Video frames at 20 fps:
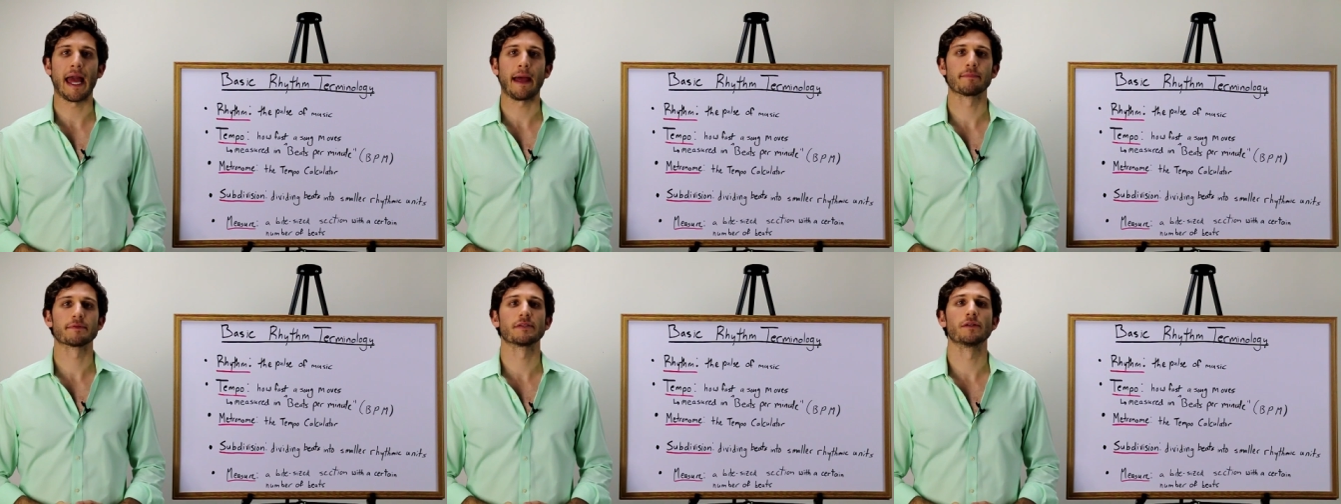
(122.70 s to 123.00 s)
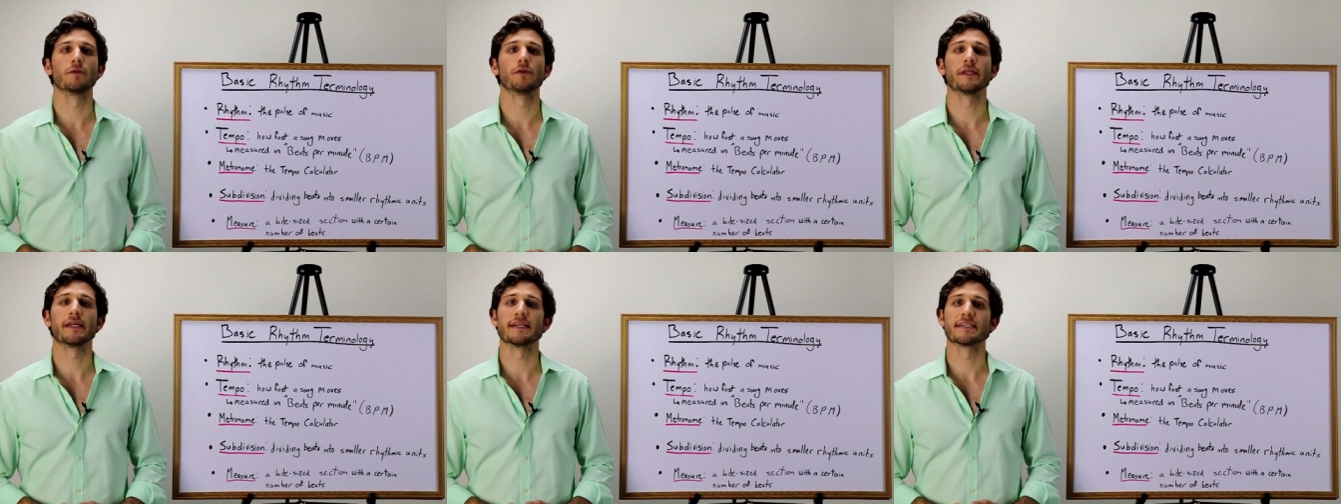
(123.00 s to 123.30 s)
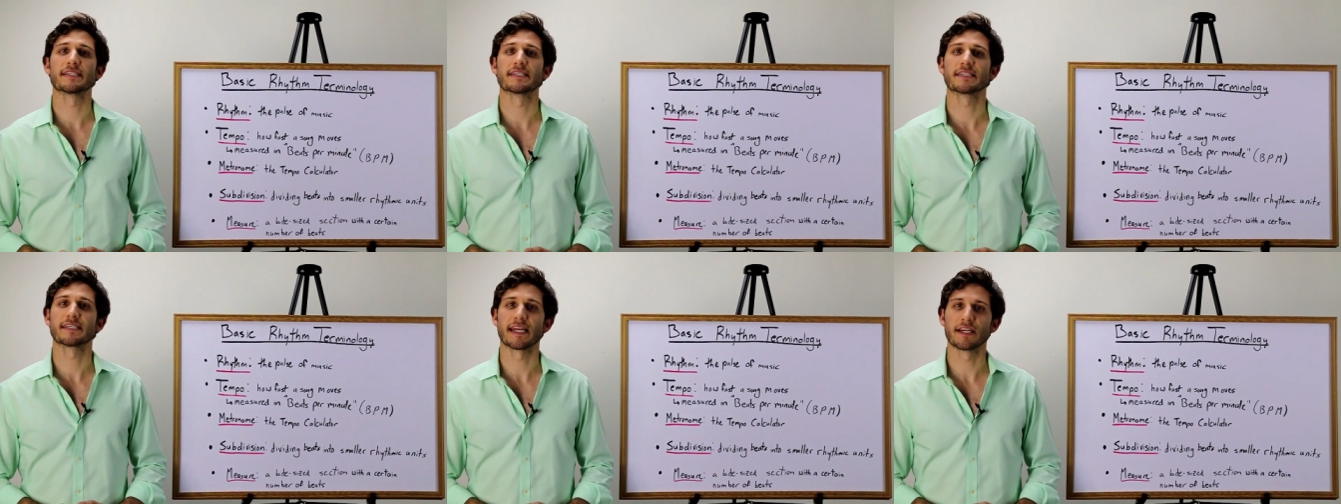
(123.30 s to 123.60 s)
absolutely
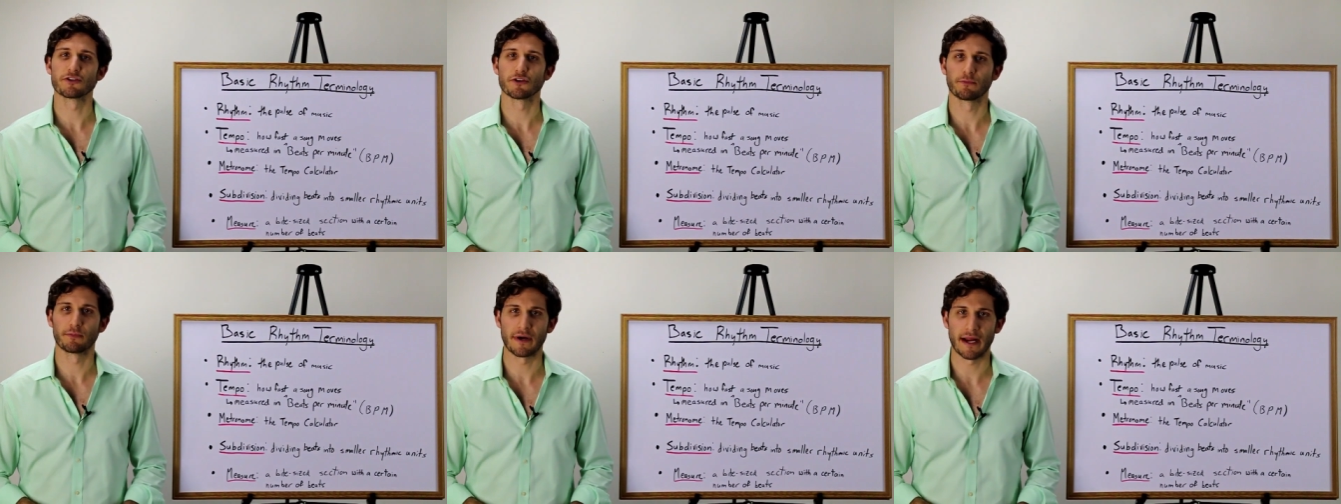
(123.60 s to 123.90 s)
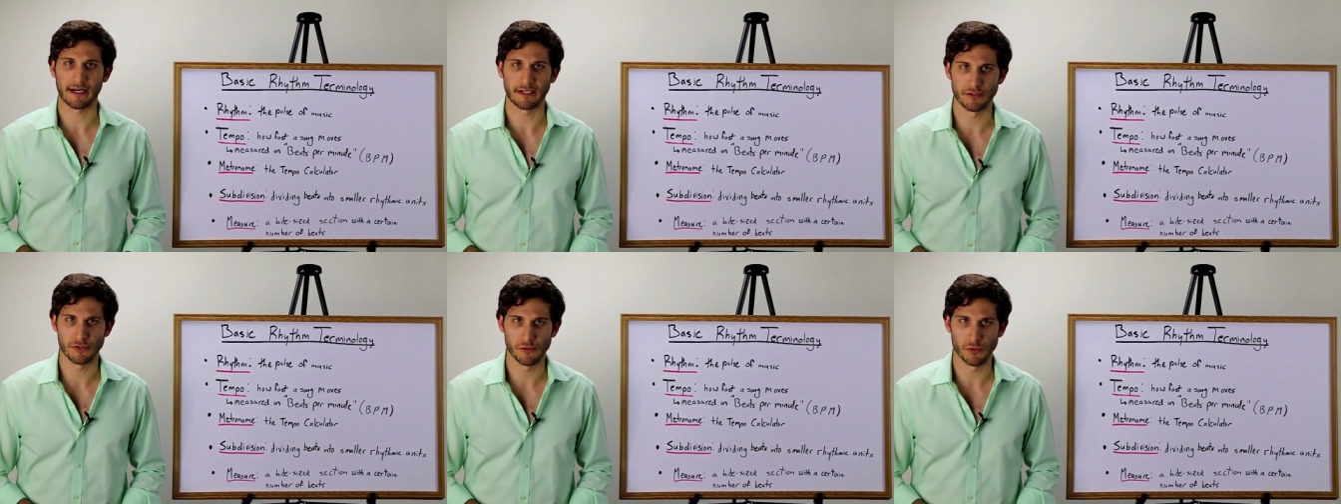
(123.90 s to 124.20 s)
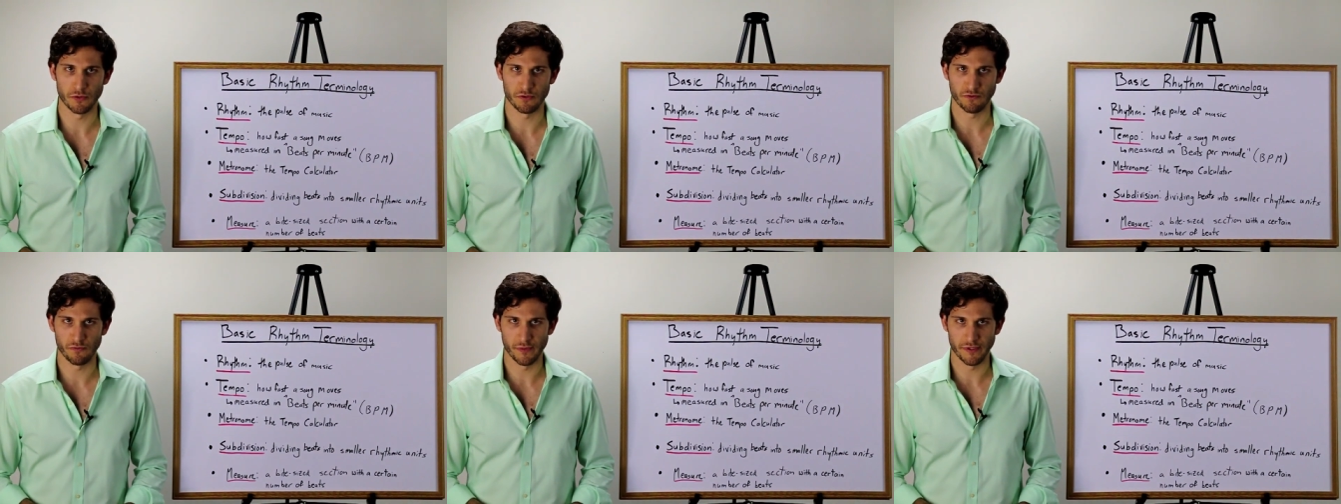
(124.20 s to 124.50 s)
essential practice
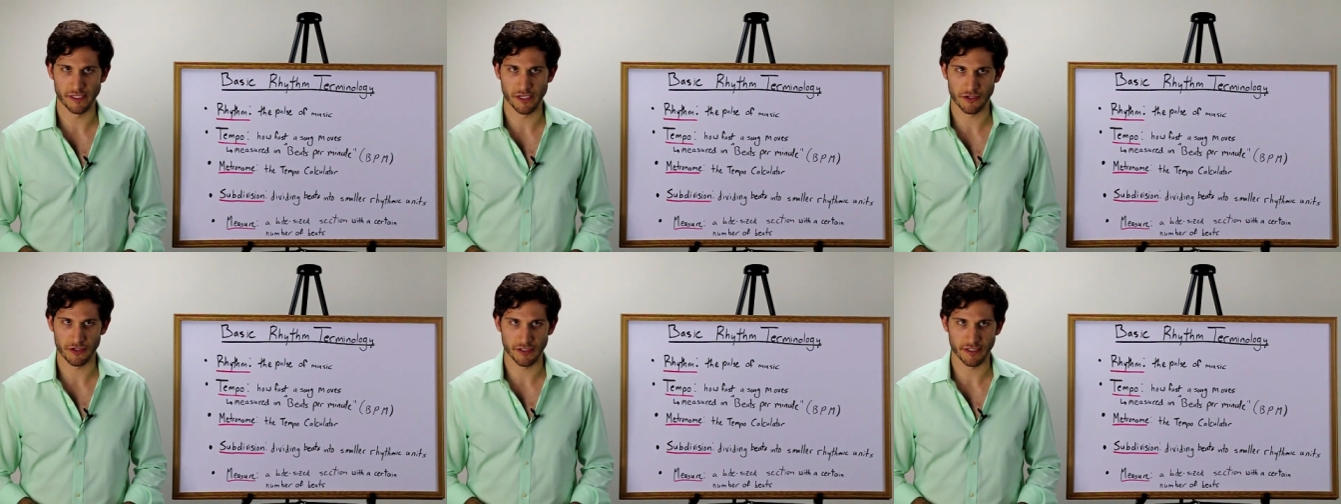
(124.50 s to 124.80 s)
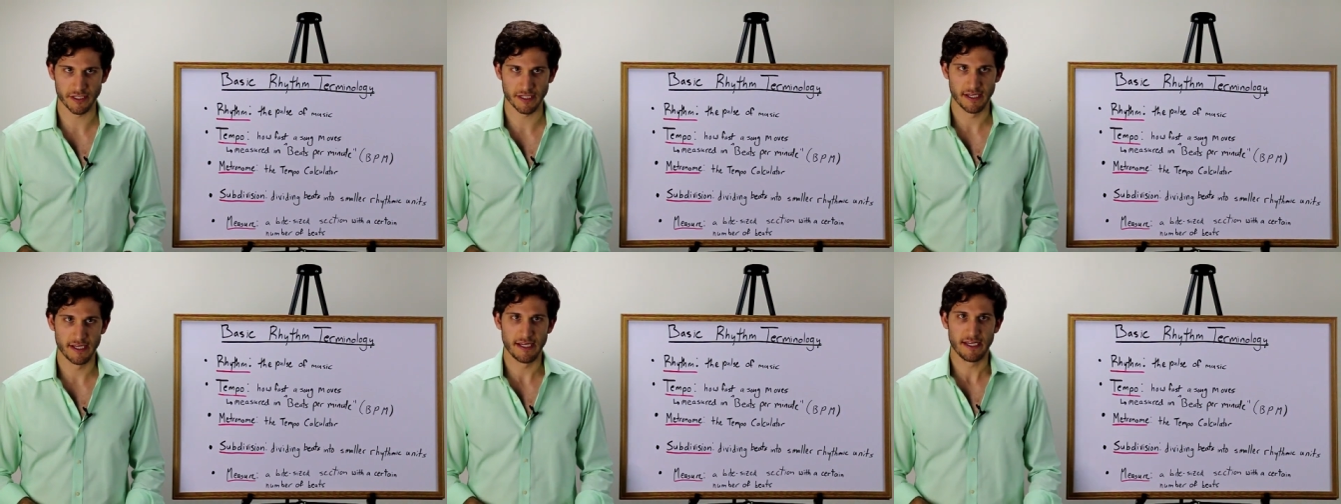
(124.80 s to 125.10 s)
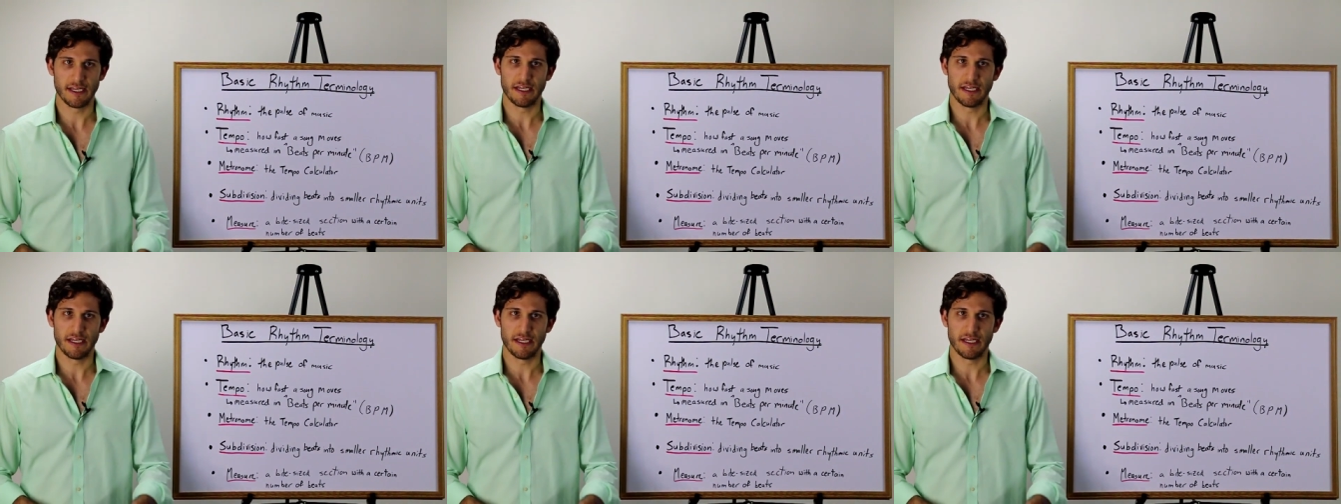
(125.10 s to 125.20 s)
tools for musicians.